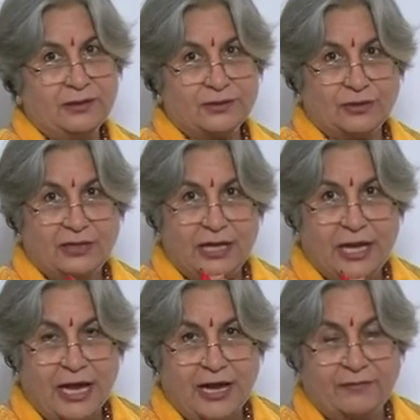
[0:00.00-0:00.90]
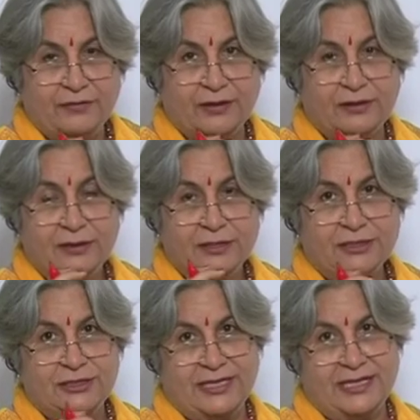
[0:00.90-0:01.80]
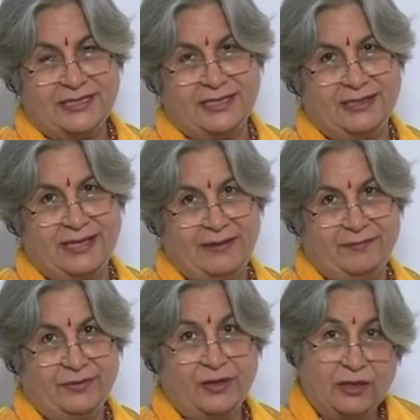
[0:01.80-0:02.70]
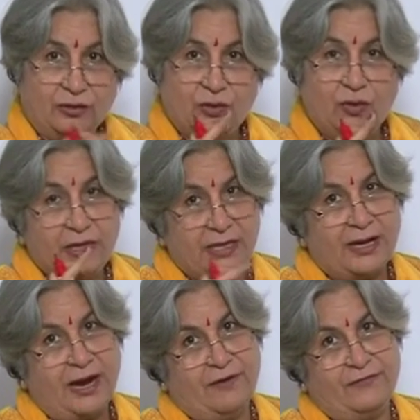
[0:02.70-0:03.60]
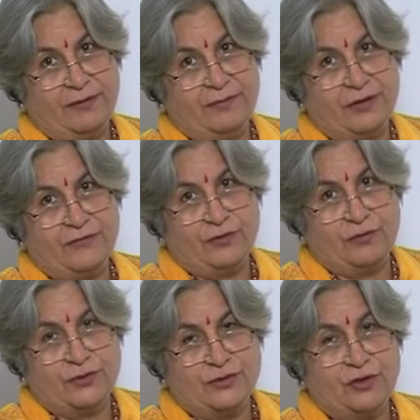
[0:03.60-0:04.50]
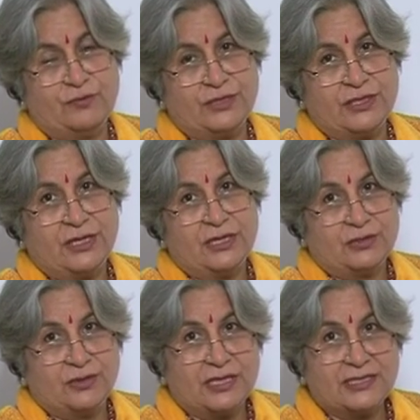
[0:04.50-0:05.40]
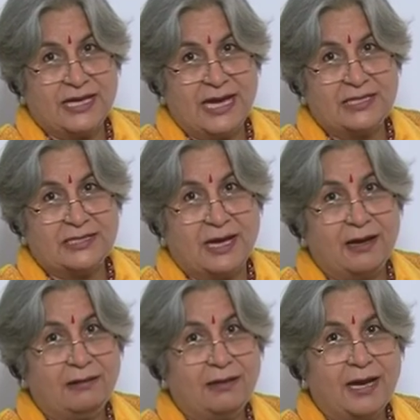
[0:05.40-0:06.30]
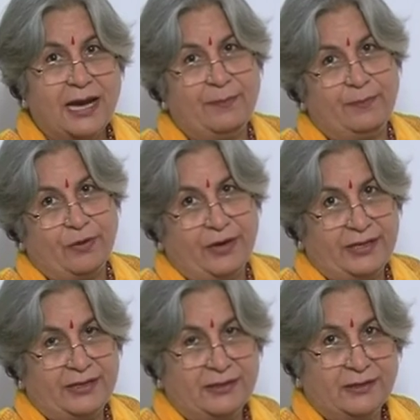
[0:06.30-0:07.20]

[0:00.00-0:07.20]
So they have the genes in them, though in half number of chromosomes. So the cells are haploid.